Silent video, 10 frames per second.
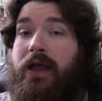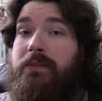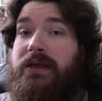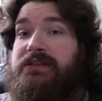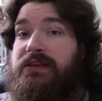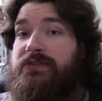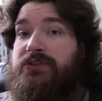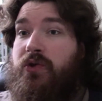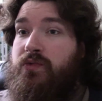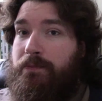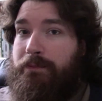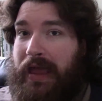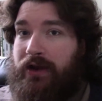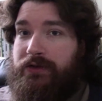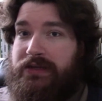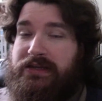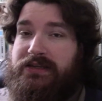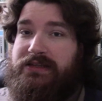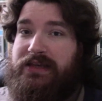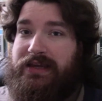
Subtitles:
Because if so, the penalties